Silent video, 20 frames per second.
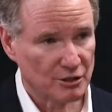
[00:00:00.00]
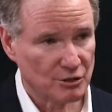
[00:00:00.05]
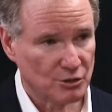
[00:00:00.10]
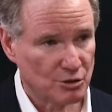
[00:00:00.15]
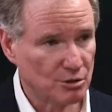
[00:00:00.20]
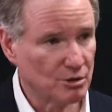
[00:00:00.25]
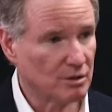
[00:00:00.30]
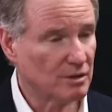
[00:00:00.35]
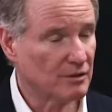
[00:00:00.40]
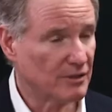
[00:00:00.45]

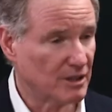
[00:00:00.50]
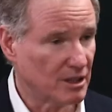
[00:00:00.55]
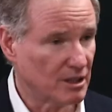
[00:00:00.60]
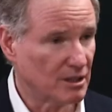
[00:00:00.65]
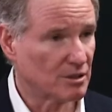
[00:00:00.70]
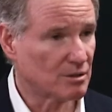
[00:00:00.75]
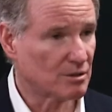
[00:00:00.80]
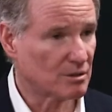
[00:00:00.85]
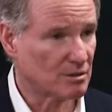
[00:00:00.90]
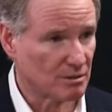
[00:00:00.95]
two of
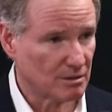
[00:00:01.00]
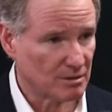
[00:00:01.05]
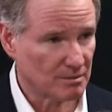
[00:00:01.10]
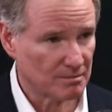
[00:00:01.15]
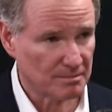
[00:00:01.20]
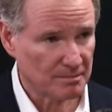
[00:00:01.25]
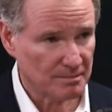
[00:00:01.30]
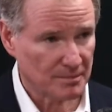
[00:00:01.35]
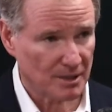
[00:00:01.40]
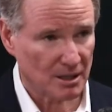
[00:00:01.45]
these
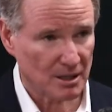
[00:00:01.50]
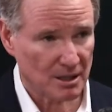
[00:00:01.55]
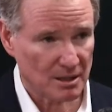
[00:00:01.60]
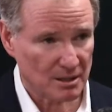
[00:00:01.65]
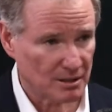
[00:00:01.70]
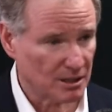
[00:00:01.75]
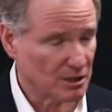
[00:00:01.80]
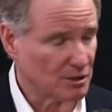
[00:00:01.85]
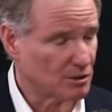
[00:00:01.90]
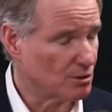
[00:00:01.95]

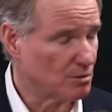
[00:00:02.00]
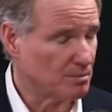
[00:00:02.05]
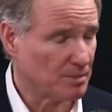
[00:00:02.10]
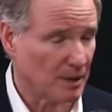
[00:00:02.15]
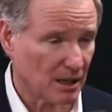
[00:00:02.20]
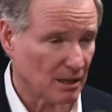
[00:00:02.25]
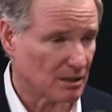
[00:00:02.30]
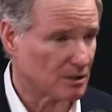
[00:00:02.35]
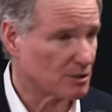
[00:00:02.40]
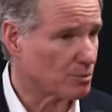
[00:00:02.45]
two
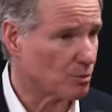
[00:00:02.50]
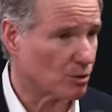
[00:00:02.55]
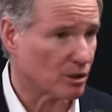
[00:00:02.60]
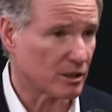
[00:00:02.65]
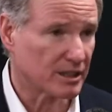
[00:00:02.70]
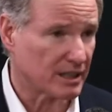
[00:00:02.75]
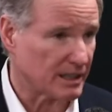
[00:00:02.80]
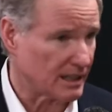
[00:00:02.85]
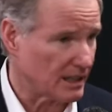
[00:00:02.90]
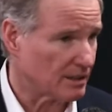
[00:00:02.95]
pilots
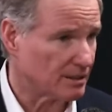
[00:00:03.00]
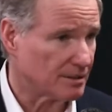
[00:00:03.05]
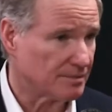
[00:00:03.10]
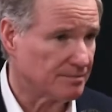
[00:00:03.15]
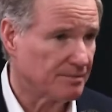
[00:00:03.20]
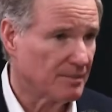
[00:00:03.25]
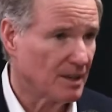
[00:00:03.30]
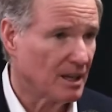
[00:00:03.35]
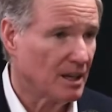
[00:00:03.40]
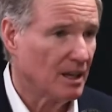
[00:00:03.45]
work together,
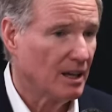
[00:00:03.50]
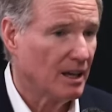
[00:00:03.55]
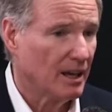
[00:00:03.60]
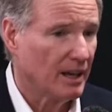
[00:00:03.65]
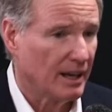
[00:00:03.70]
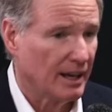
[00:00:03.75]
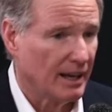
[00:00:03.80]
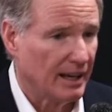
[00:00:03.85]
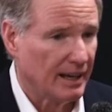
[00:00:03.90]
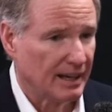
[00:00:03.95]

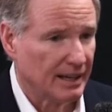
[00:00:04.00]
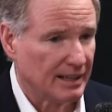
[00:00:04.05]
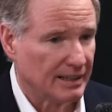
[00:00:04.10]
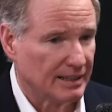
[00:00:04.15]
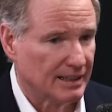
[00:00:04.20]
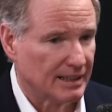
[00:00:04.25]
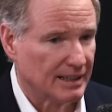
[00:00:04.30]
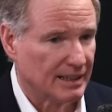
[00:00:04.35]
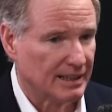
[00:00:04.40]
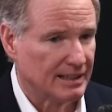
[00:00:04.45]

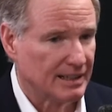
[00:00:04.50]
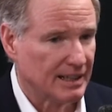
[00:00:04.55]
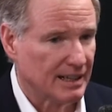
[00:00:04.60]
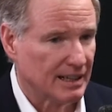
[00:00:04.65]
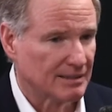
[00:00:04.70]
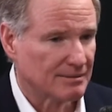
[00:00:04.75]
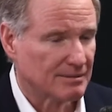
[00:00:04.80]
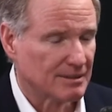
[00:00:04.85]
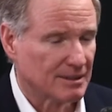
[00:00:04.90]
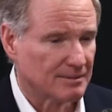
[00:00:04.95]
and
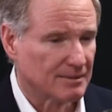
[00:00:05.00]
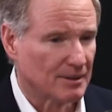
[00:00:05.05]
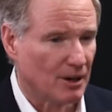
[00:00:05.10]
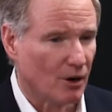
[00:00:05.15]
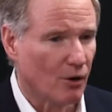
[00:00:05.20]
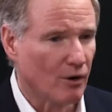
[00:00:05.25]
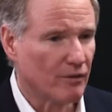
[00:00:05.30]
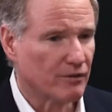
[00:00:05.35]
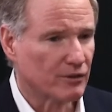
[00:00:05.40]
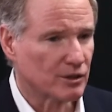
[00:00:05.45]
yet
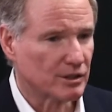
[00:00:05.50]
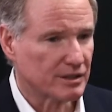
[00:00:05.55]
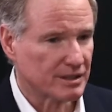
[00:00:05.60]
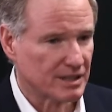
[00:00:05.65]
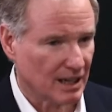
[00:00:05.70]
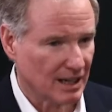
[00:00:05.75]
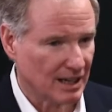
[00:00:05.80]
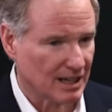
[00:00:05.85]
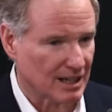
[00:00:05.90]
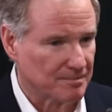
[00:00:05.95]
over
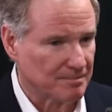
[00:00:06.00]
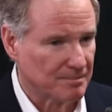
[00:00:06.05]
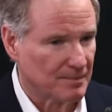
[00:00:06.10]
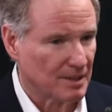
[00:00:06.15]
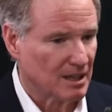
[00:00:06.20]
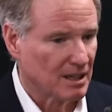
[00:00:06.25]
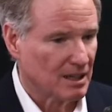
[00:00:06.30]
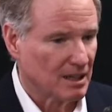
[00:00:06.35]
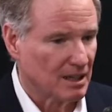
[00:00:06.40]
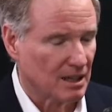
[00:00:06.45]
time,
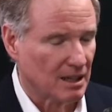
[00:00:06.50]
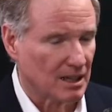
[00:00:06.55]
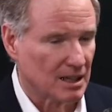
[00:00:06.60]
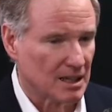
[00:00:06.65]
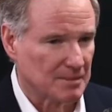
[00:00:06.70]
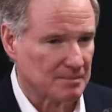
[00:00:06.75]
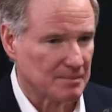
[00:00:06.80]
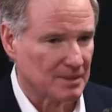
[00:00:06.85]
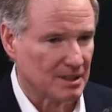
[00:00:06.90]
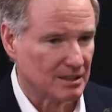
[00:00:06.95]

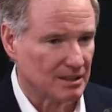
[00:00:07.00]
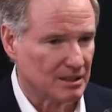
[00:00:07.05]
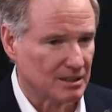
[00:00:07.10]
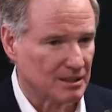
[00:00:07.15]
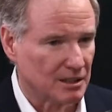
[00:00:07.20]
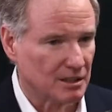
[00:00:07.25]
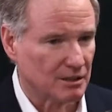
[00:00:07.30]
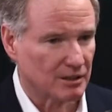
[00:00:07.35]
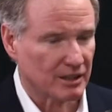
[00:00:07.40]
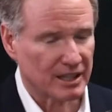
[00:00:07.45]
um,
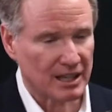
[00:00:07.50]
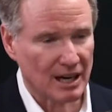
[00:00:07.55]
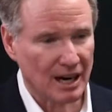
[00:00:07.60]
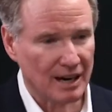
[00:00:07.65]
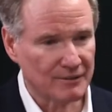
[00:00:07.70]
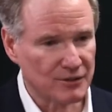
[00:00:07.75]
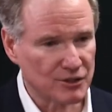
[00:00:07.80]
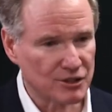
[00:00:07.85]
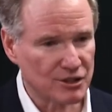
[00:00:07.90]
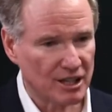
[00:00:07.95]
the
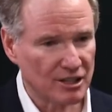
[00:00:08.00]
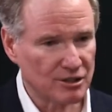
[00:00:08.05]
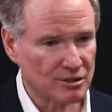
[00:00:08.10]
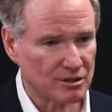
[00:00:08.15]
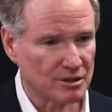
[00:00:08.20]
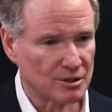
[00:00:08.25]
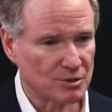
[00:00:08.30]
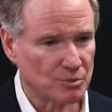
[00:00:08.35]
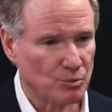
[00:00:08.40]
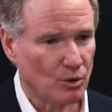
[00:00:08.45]

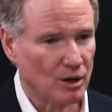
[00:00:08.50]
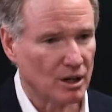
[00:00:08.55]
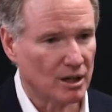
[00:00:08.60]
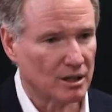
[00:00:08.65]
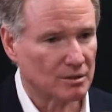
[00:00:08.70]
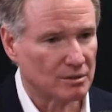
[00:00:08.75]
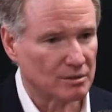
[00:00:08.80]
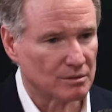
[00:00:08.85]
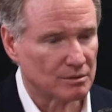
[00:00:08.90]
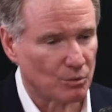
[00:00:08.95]
conversation is
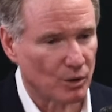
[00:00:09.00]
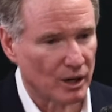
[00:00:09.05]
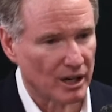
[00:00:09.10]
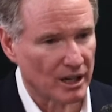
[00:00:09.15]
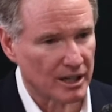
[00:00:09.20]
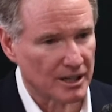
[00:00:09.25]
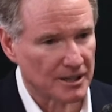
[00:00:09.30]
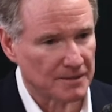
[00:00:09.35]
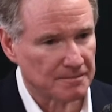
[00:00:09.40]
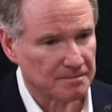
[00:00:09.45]
one
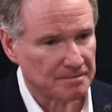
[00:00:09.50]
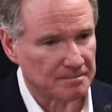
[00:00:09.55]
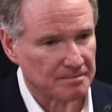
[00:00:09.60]
where